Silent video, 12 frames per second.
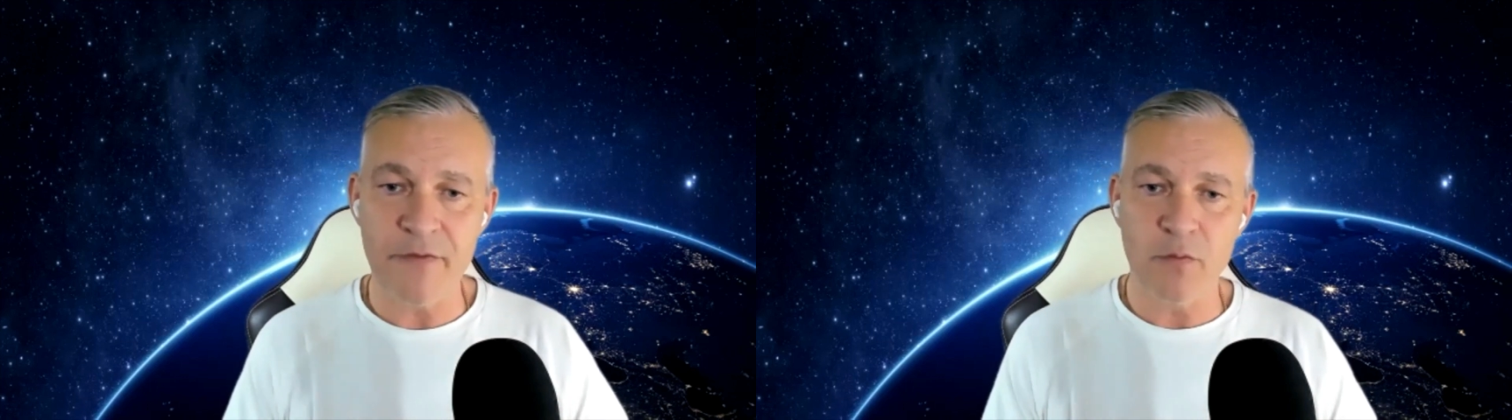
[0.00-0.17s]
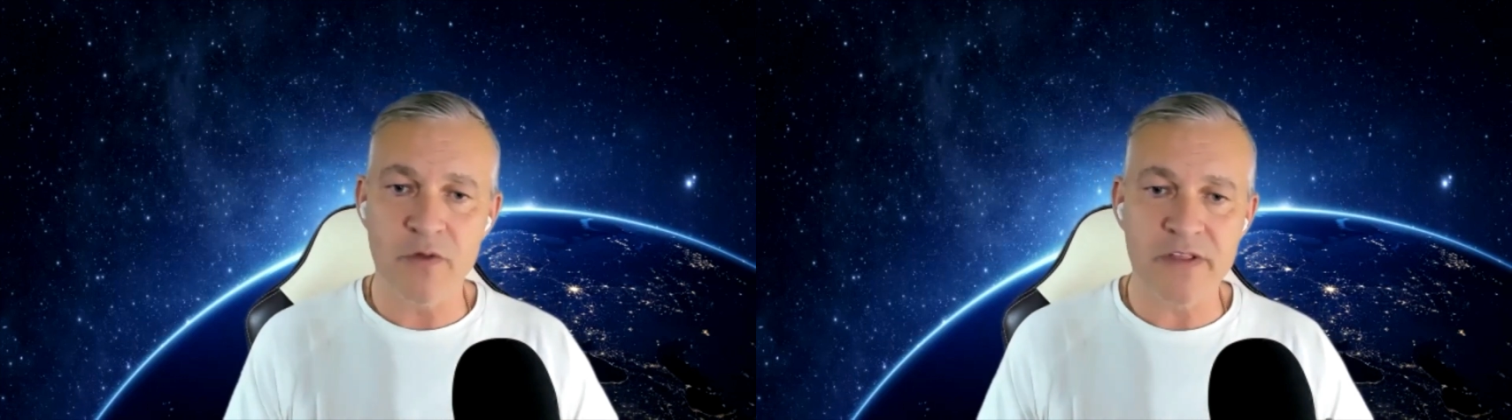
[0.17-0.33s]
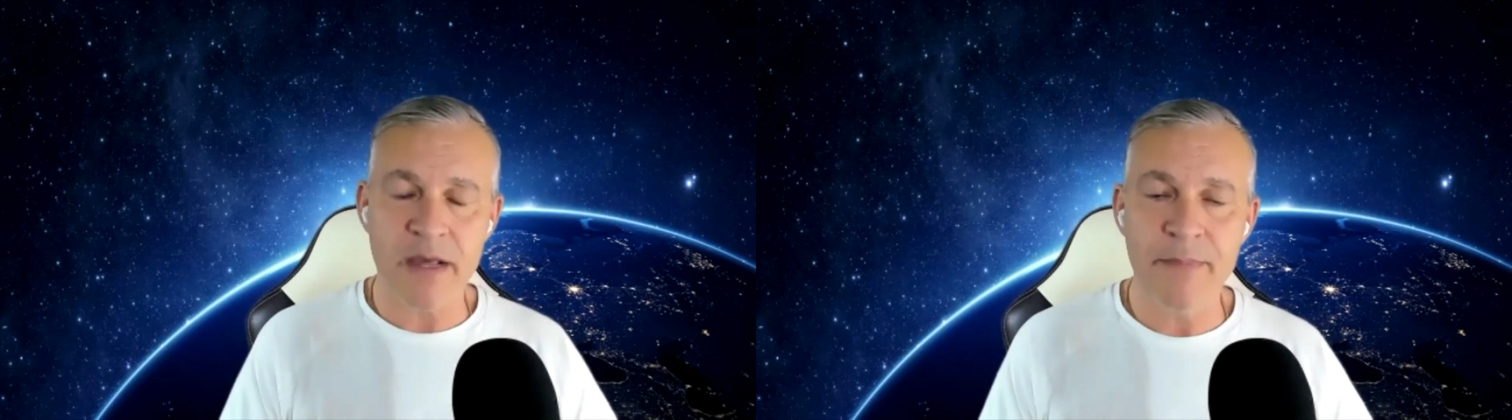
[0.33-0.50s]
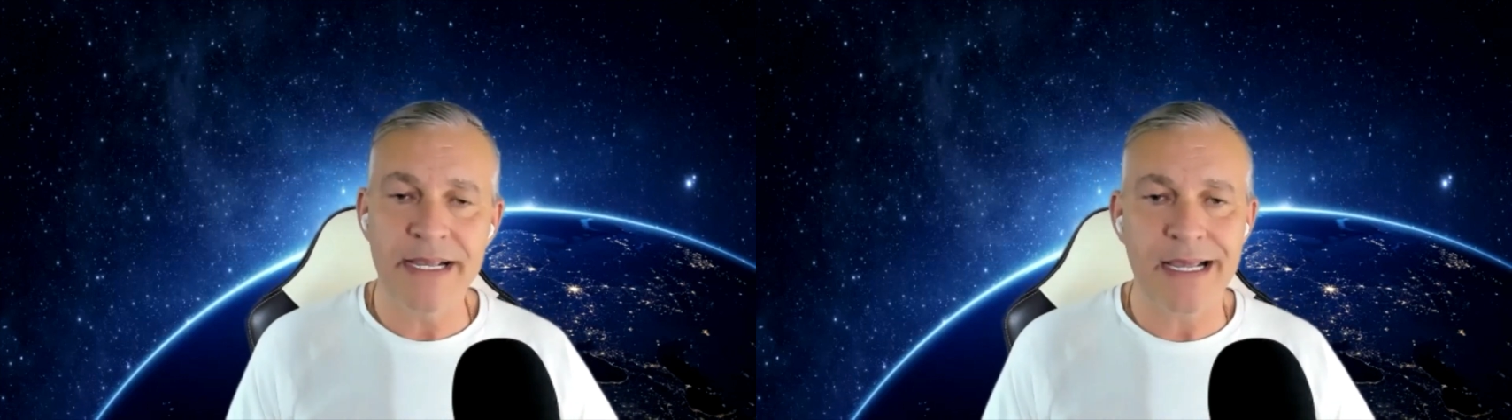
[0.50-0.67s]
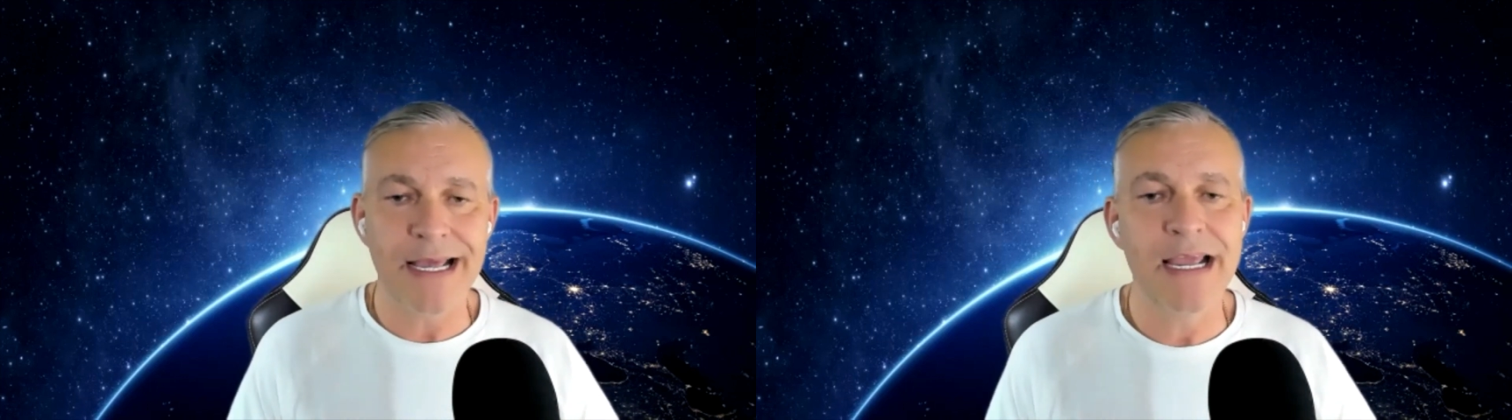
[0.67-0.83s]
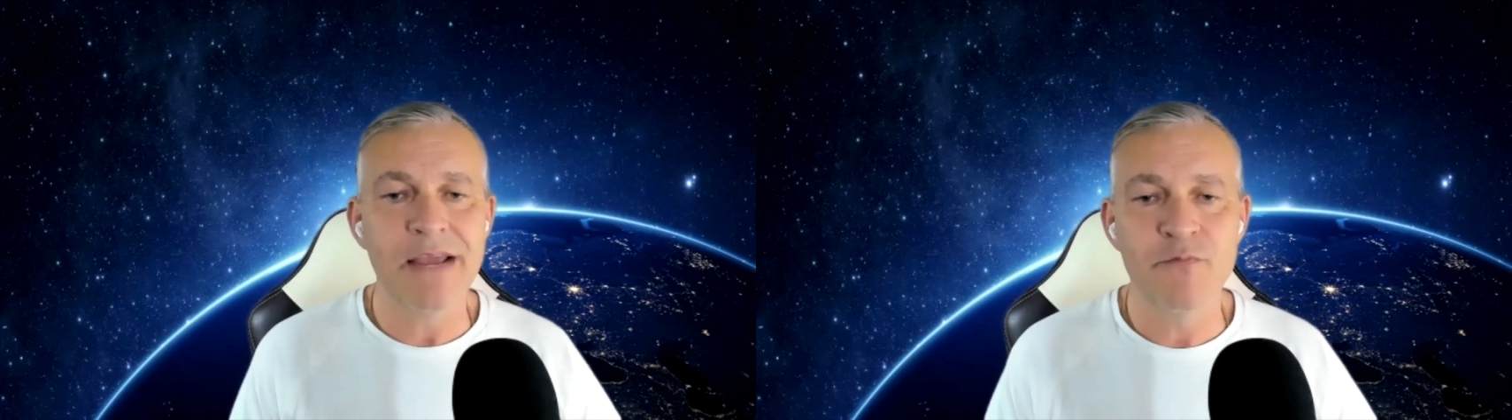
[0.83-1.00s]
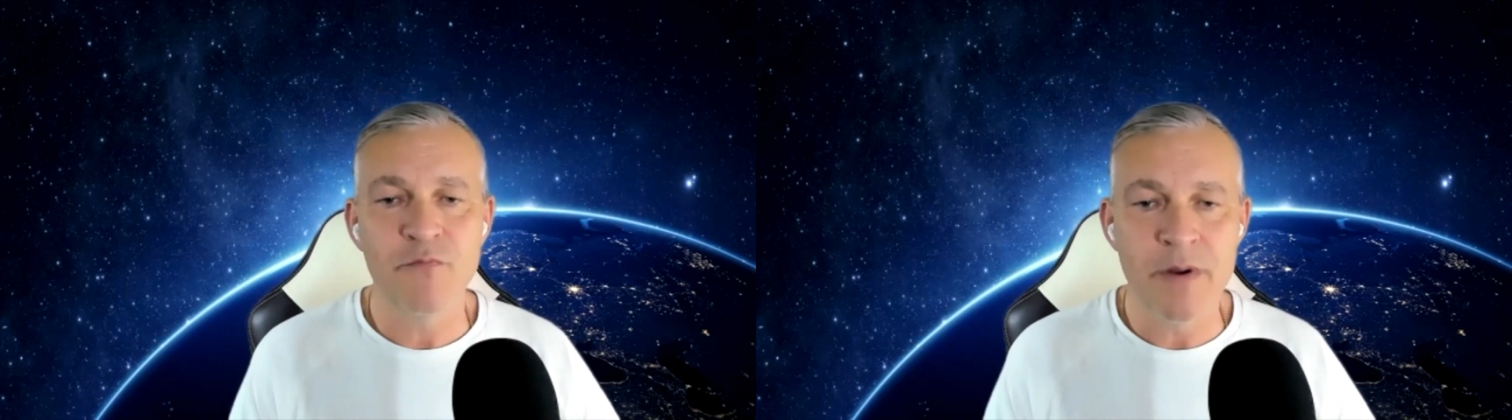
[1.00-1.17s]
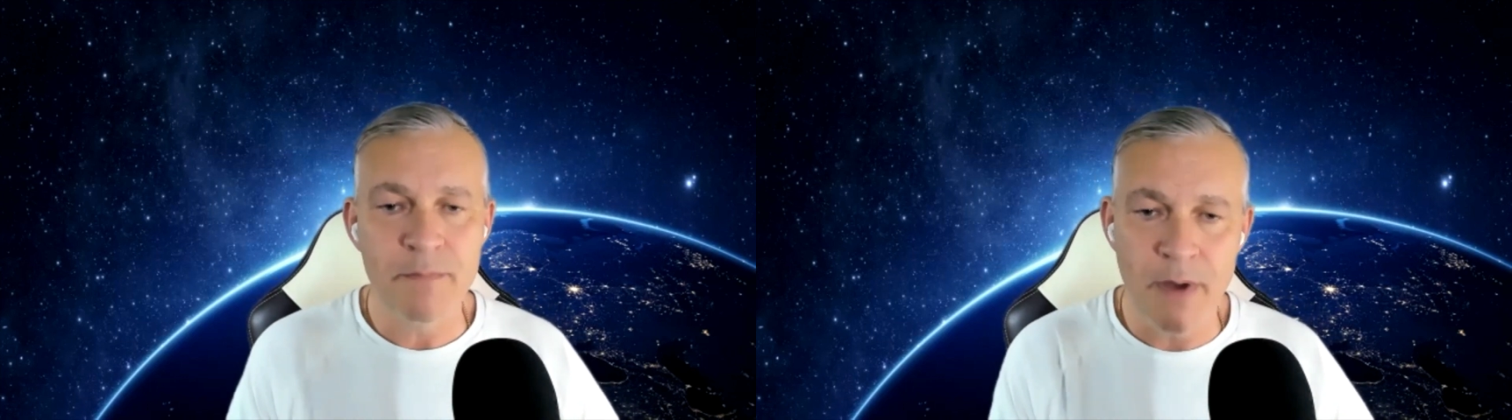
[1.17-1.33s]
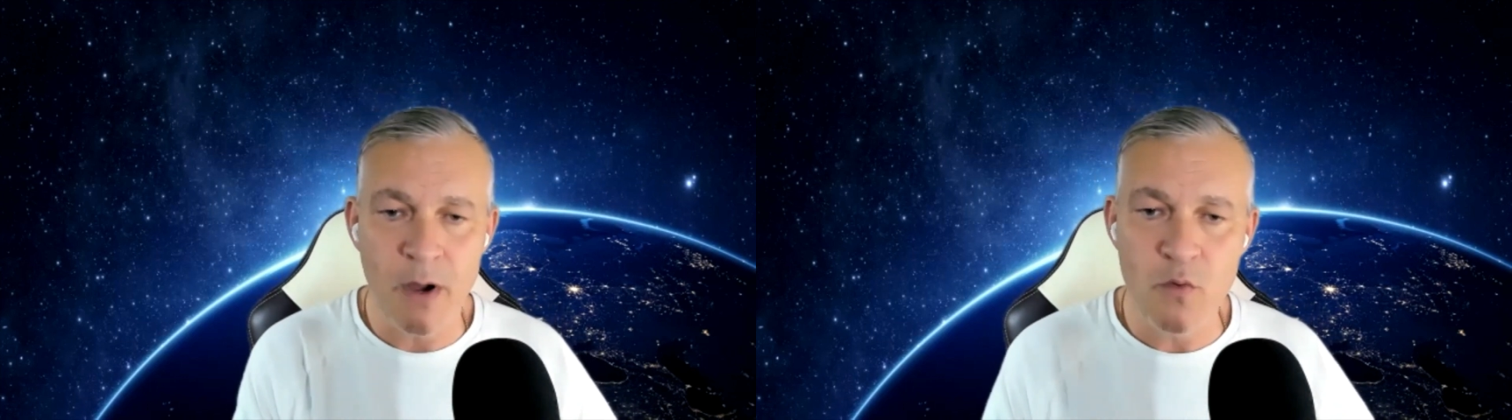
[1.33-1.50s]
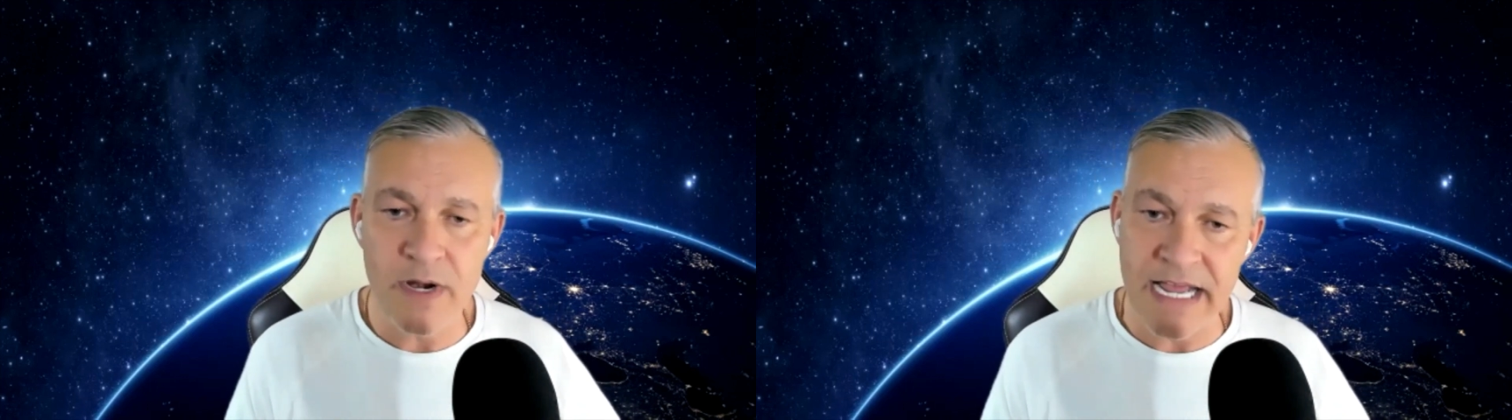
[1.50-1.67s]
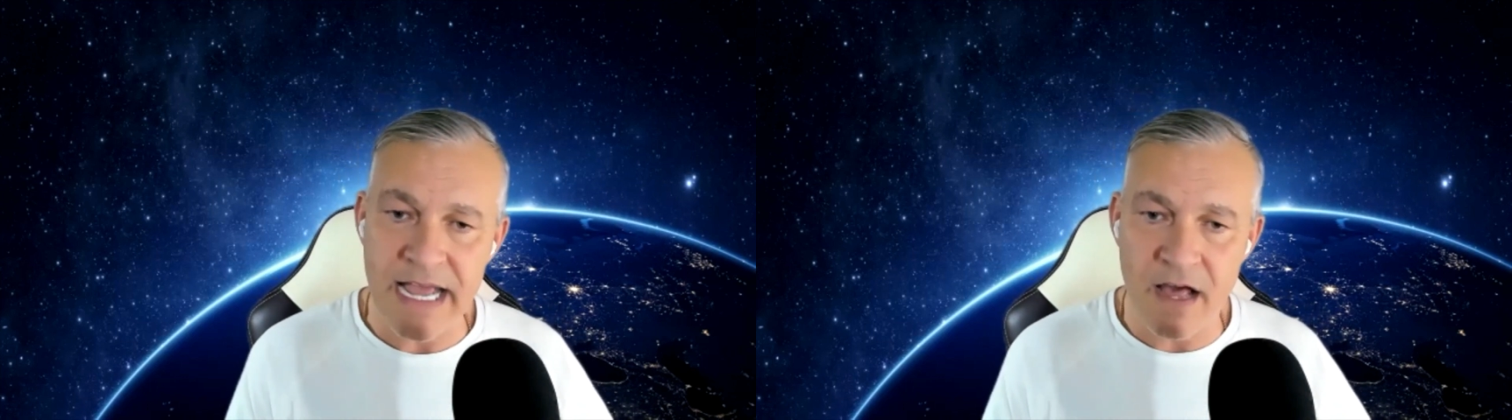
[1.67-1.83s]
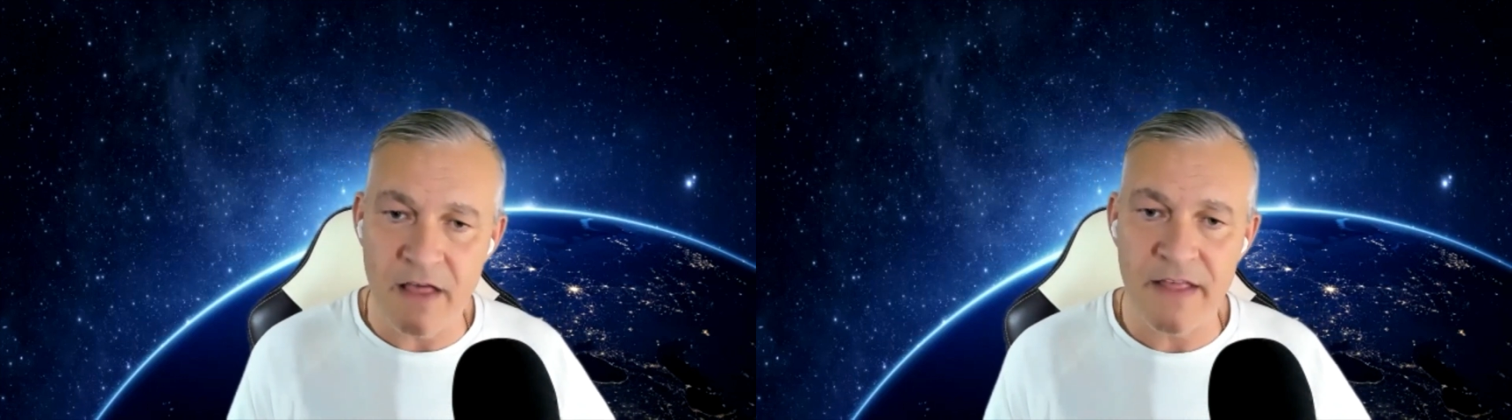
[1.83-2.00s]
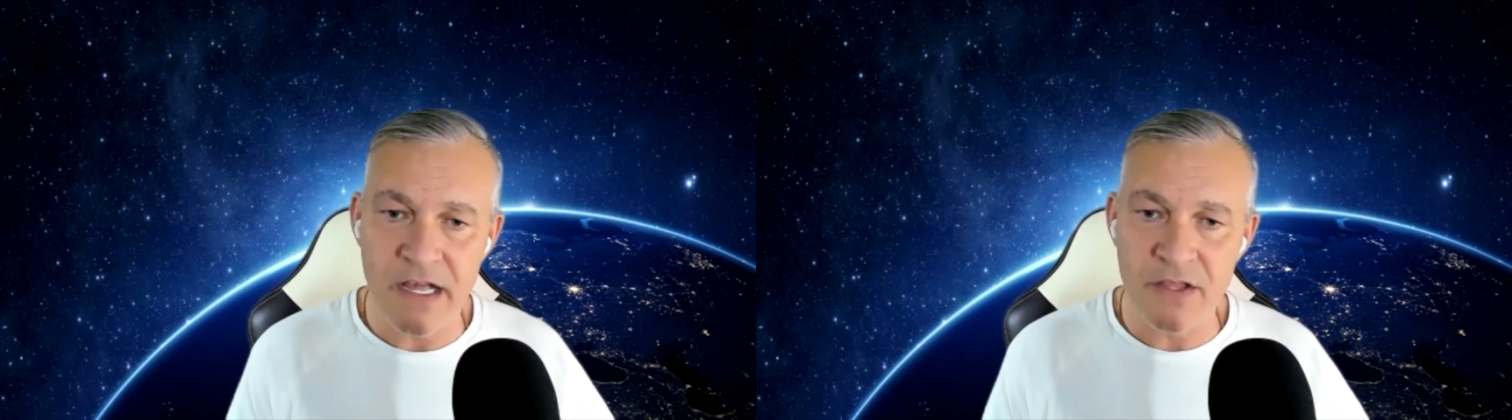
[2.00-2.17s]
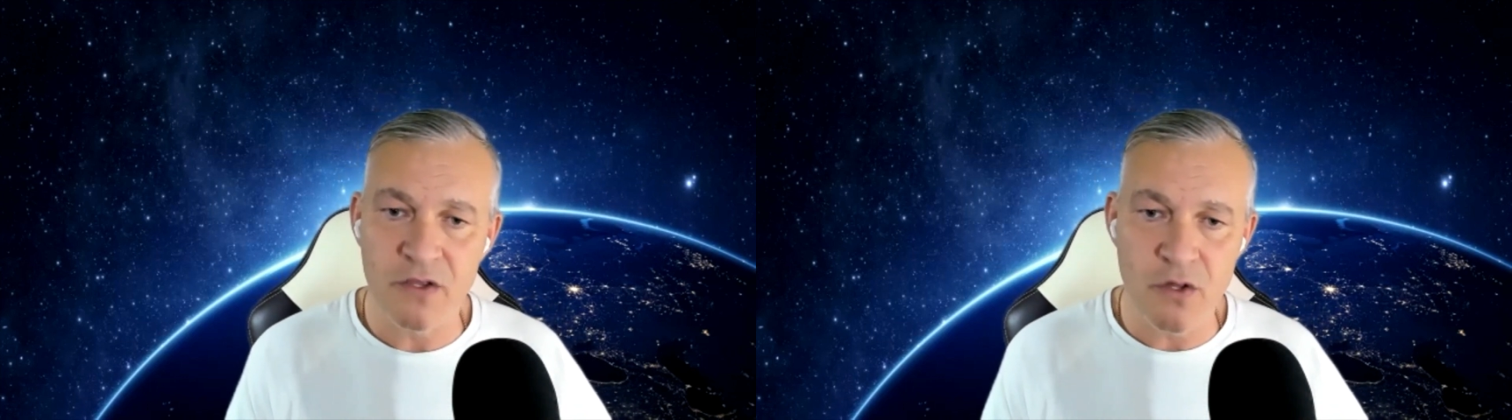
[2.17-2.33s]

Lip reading: if it was something even remotely out of the